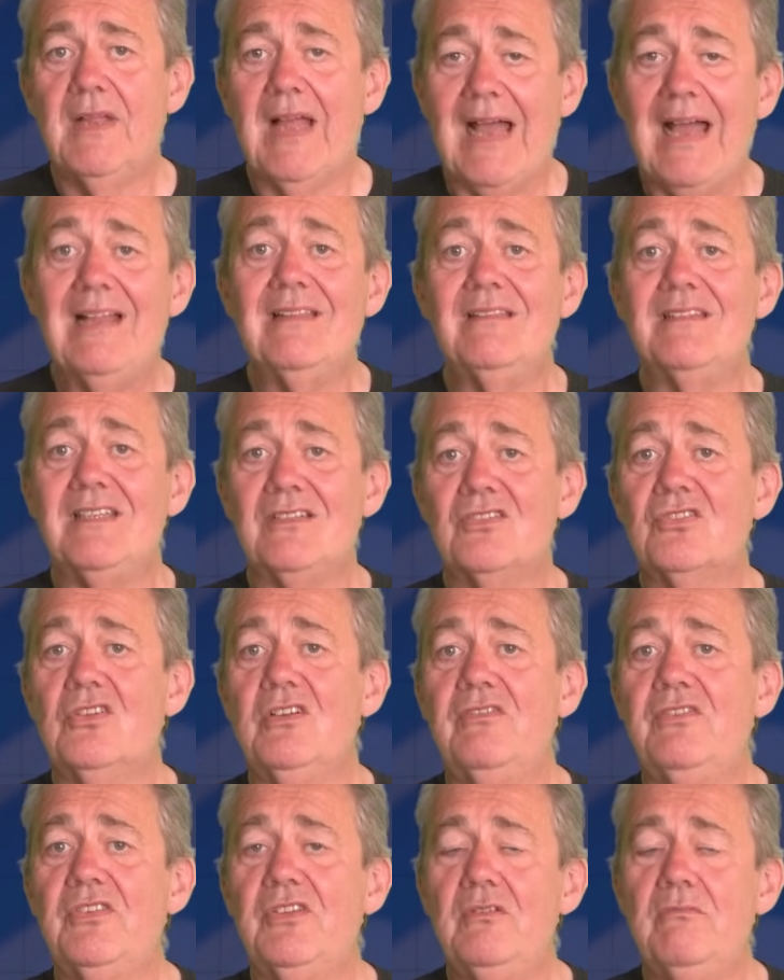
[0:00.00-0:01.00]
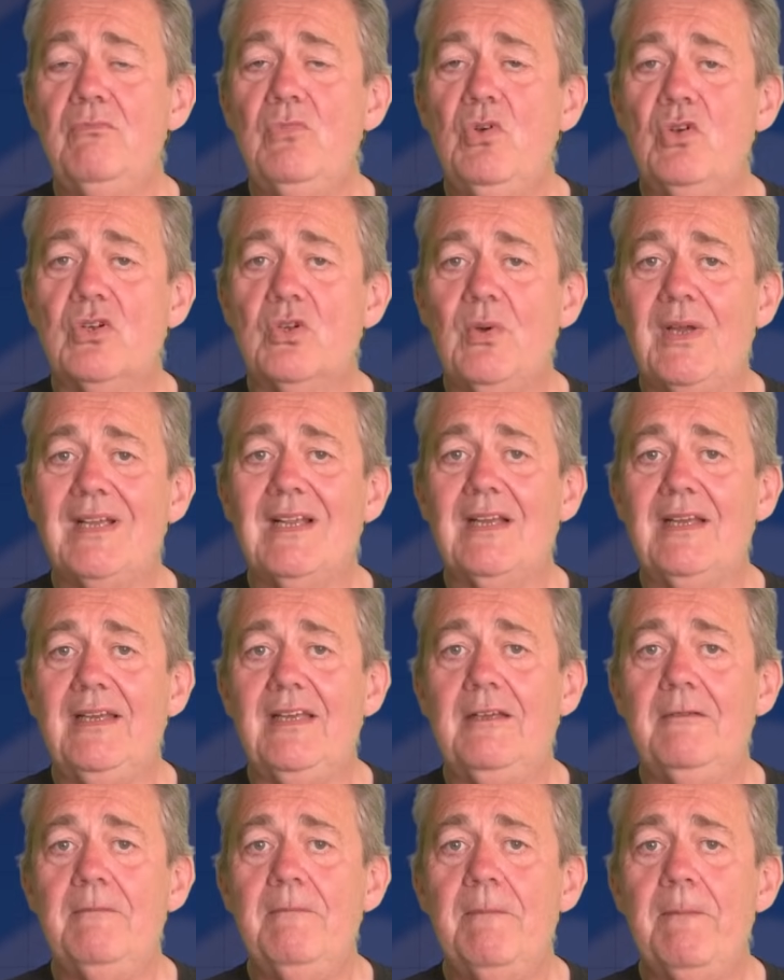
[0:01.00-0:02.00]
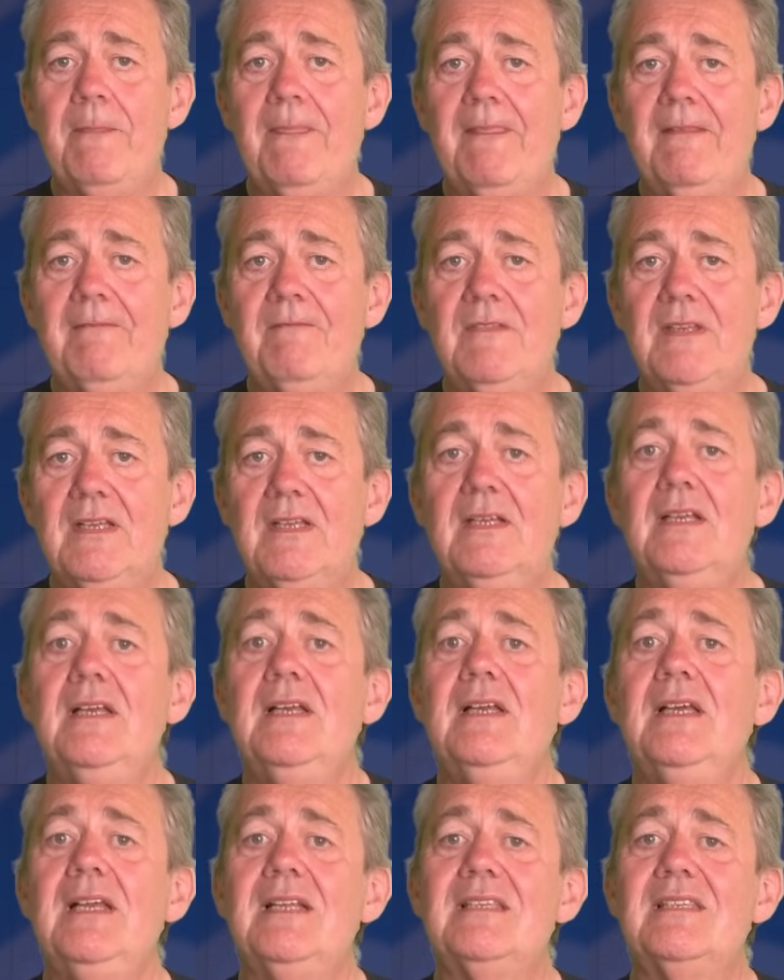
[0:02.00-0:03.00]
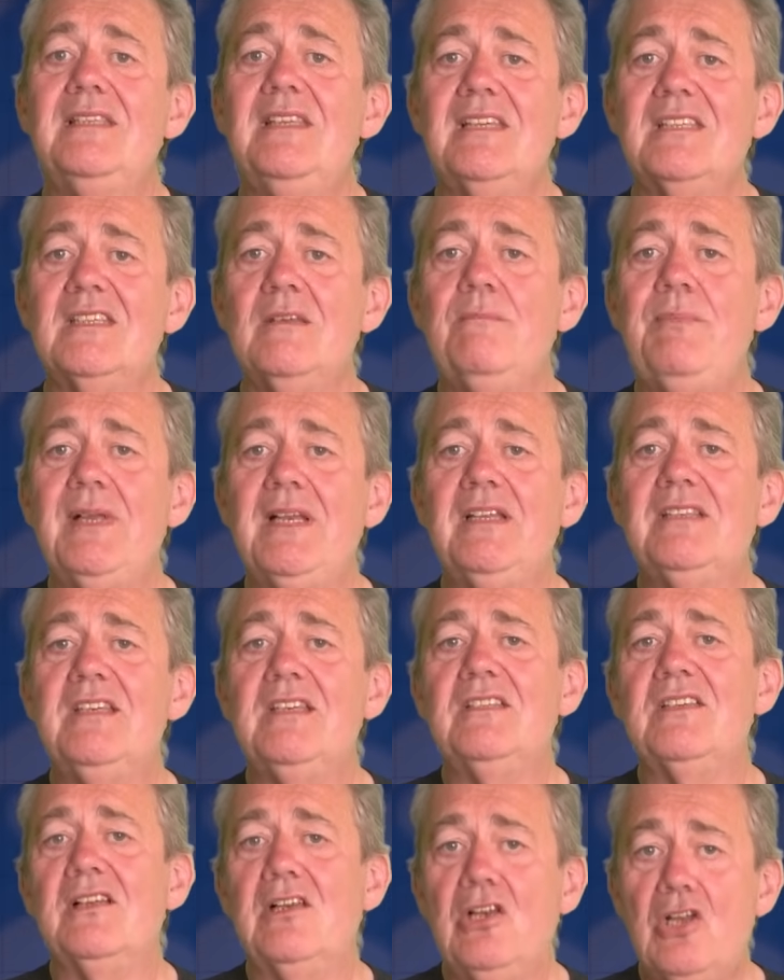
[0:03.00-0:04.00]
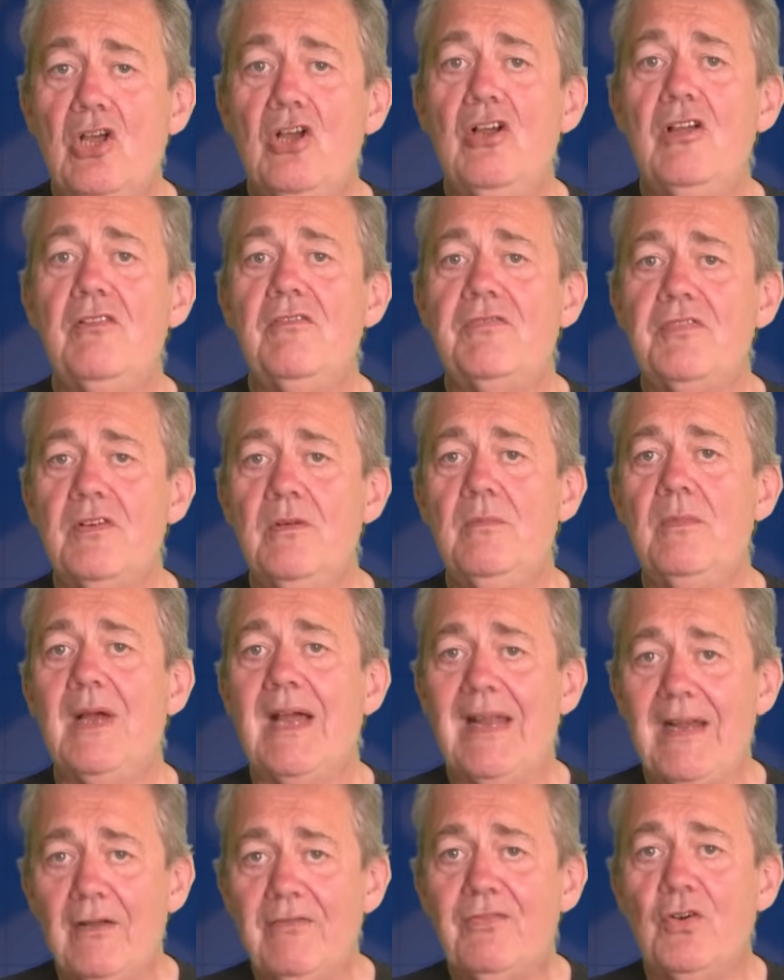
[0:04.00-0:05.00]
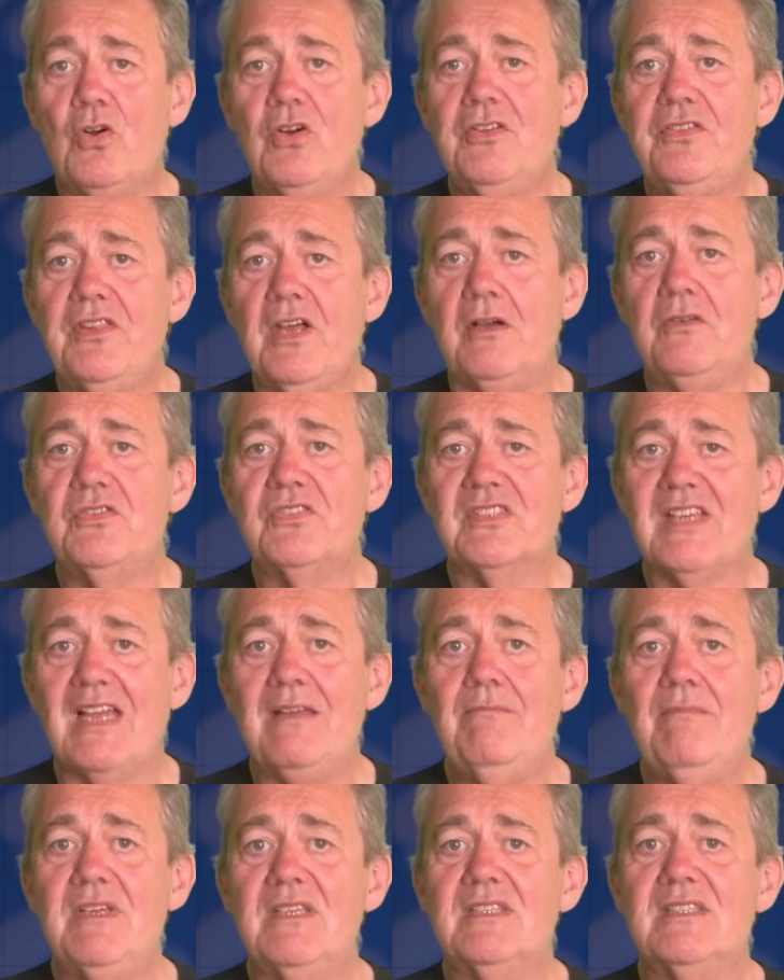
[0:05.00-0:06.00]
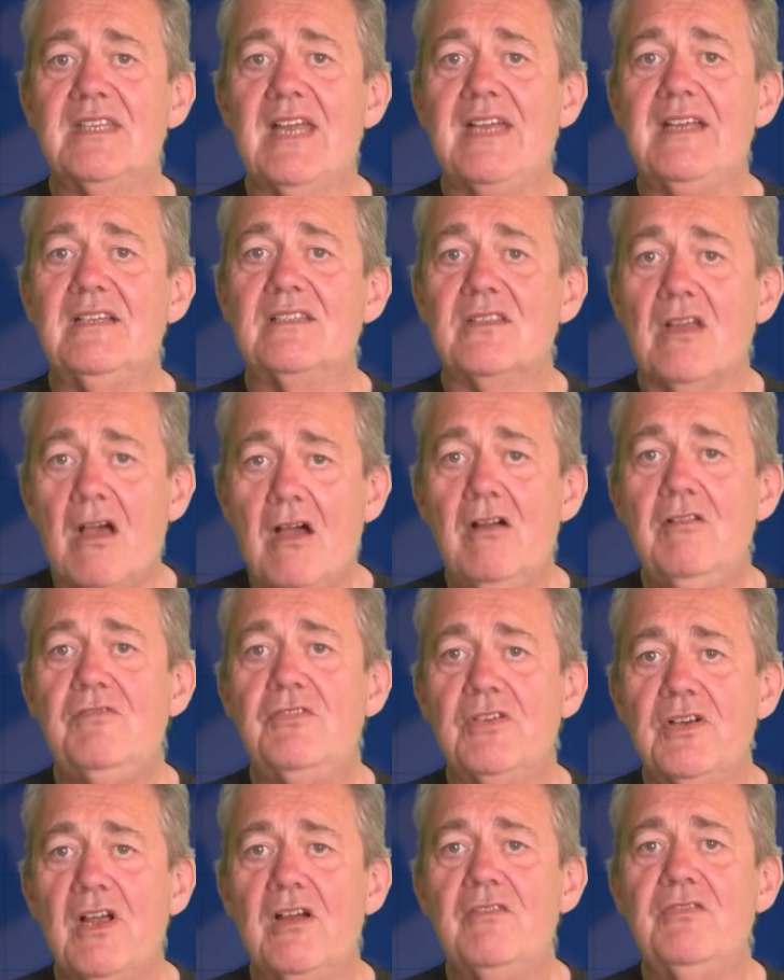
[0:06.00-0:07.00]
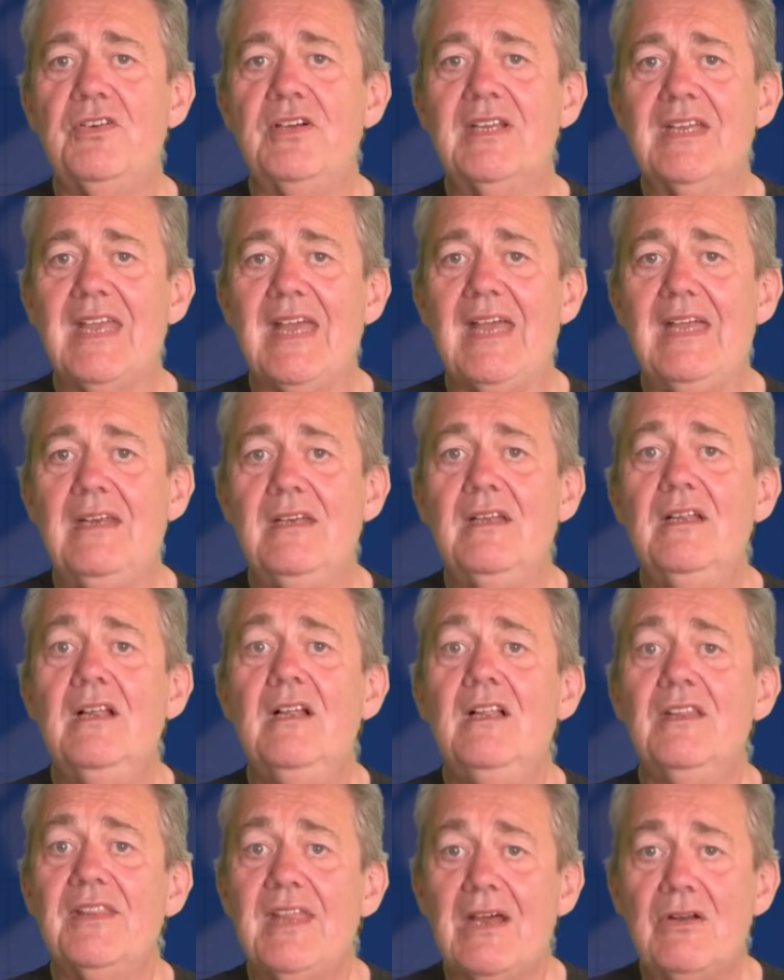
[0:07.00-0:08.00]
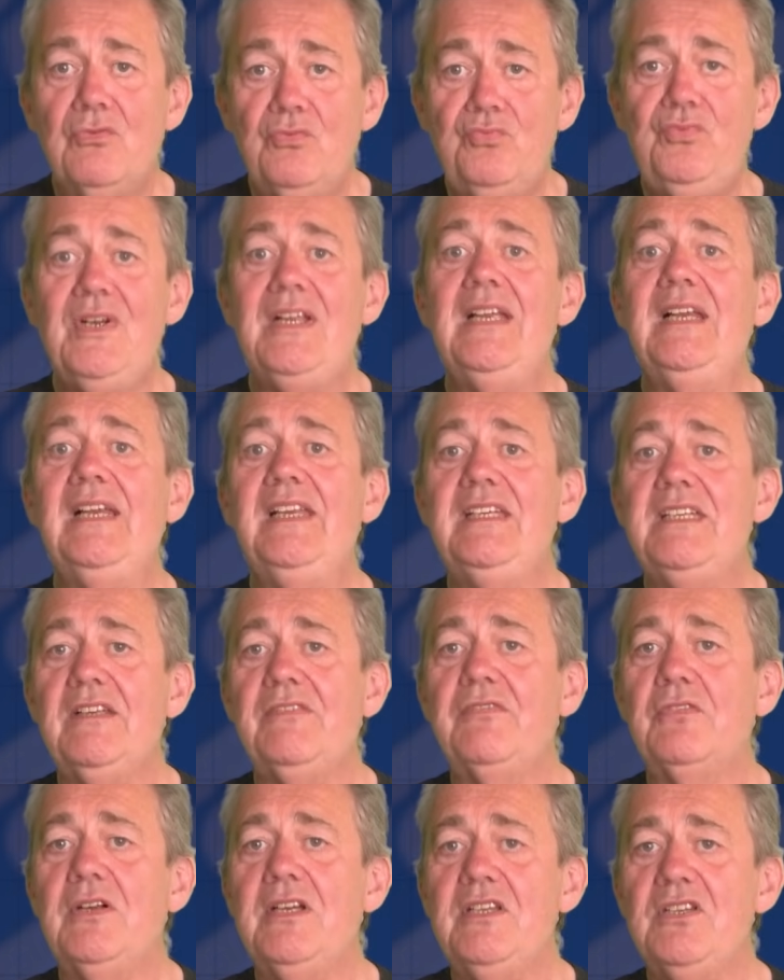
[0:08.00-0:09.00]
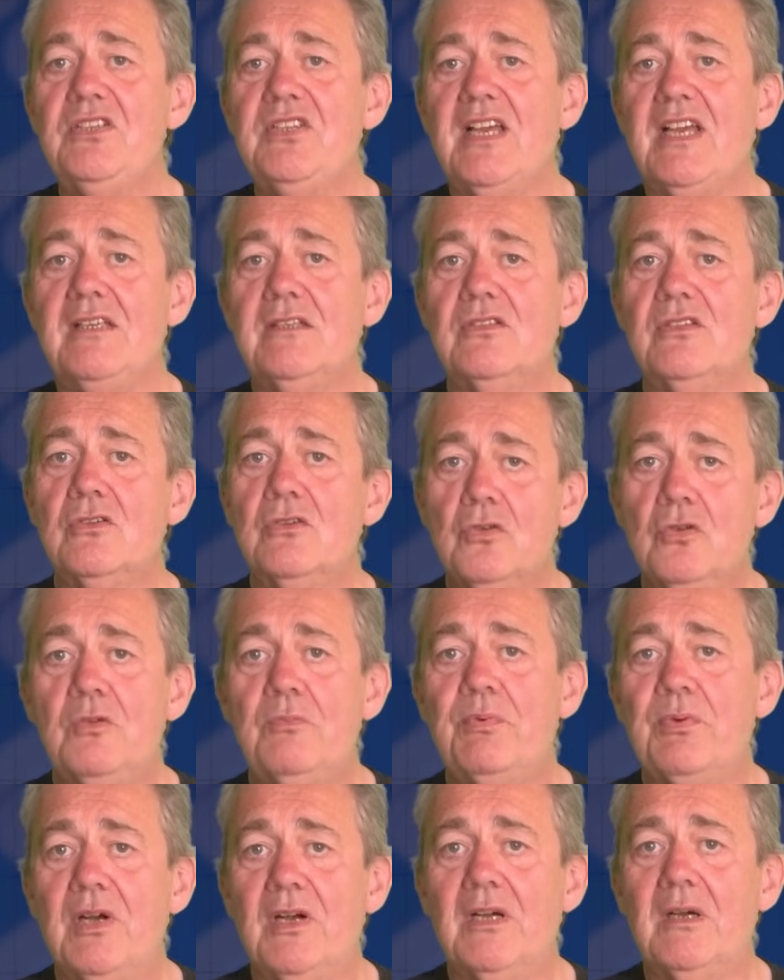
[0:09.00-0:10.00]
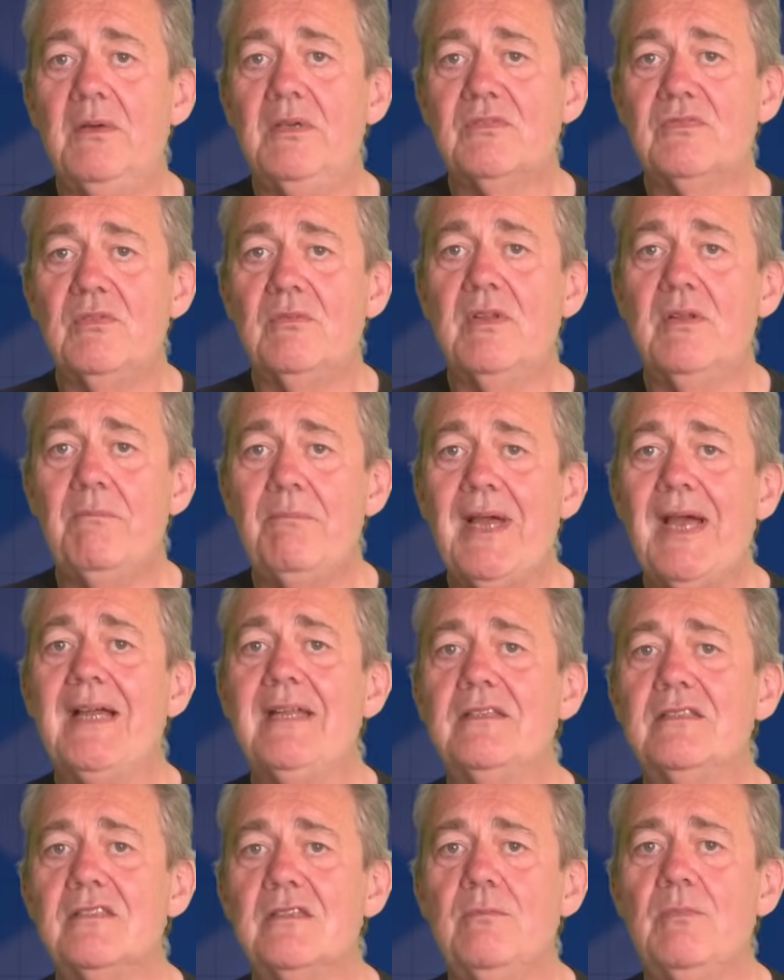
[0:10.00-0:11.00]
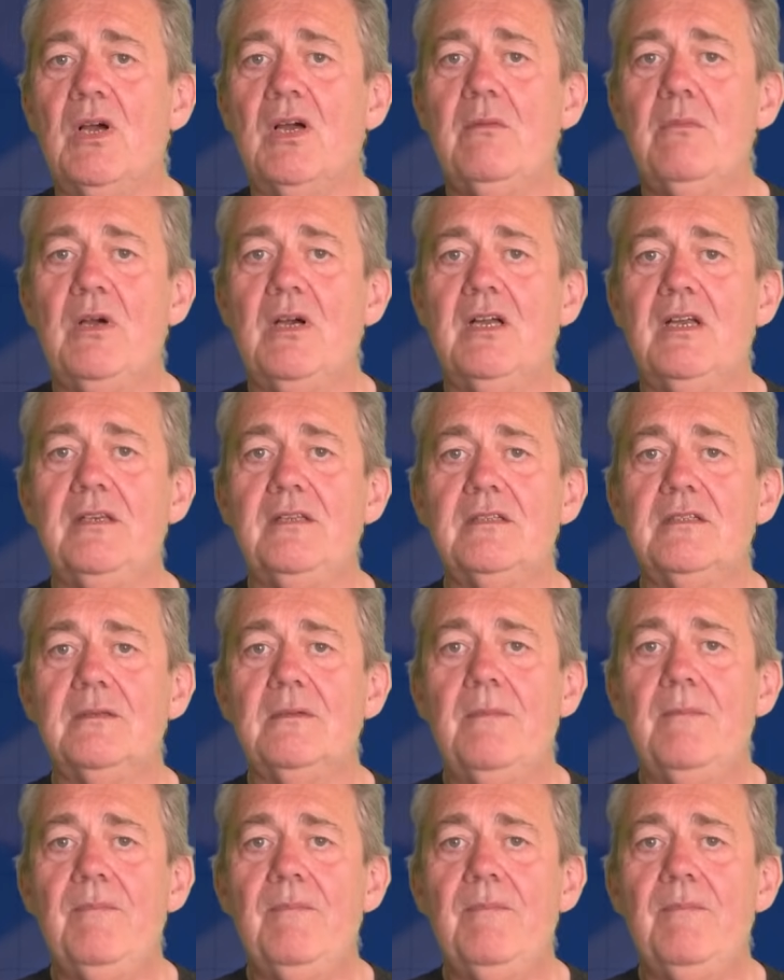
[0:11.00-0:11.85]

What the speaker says: and discover them more quickly. It's this ability to learn from and avoid those same mistakes over and over again that really differentiates the good programmers from the bad, to my mind.